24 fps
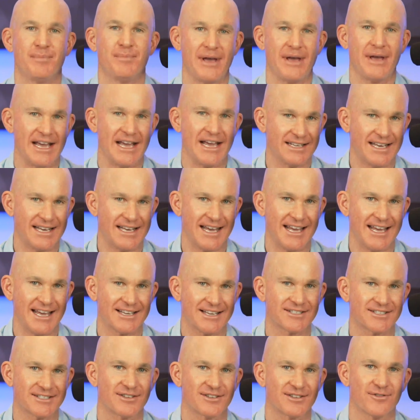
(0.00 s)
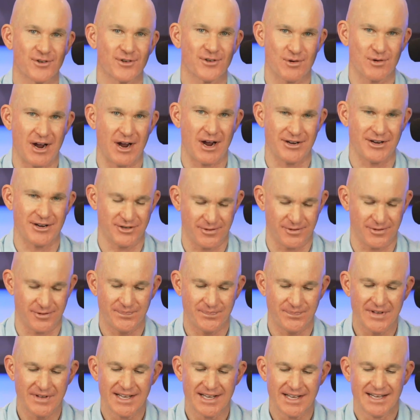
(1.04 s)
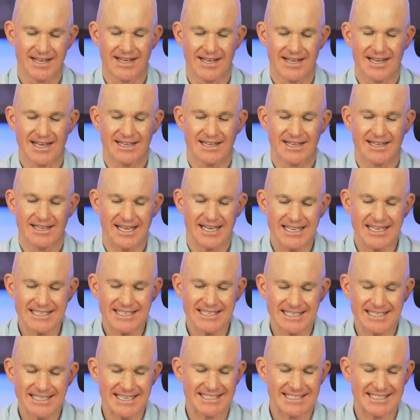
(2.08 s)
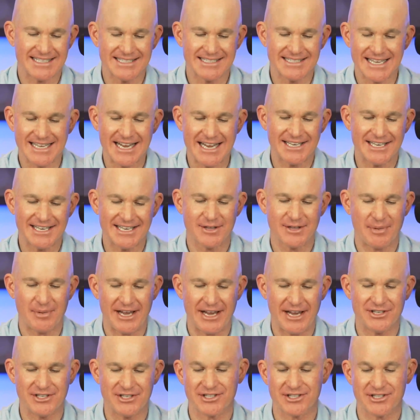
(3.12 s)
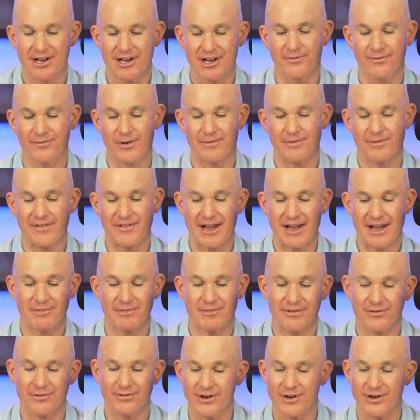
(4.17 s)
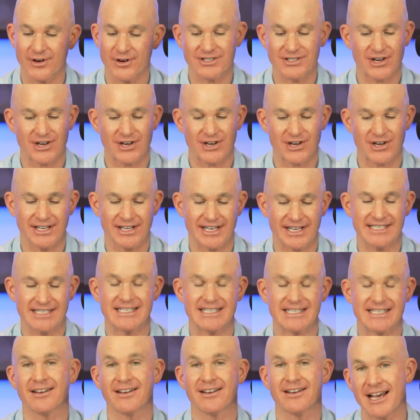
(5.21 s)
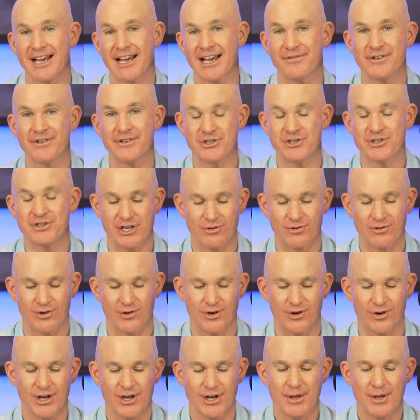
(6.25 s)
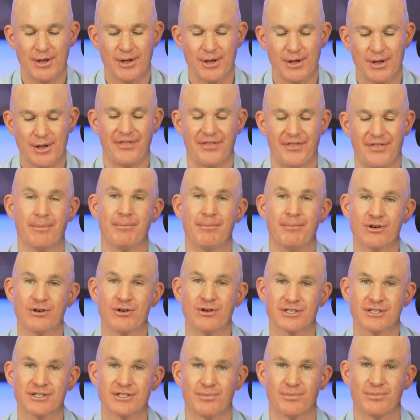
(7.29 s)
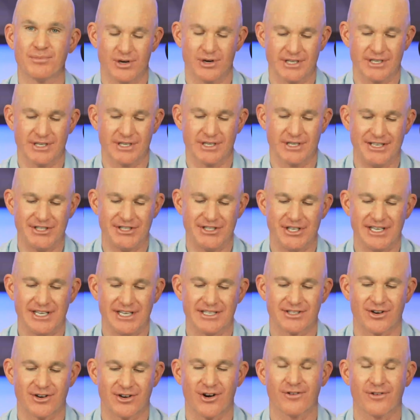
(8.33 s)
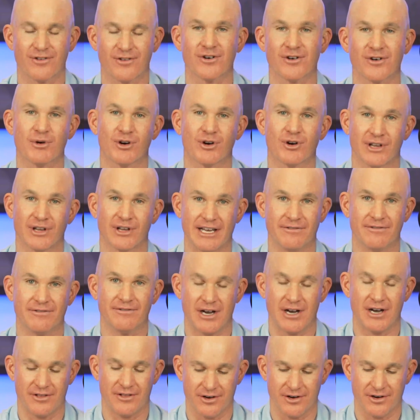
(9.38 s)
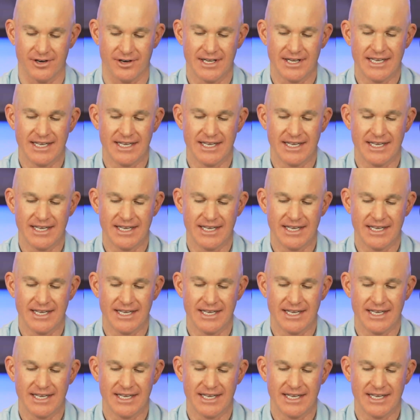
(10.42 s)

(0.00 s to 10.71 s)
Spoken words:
Pancakes for Roger. The insights contained in the pages come from family, friends, colleagues, and life in general, but the most important teachings are from her late father.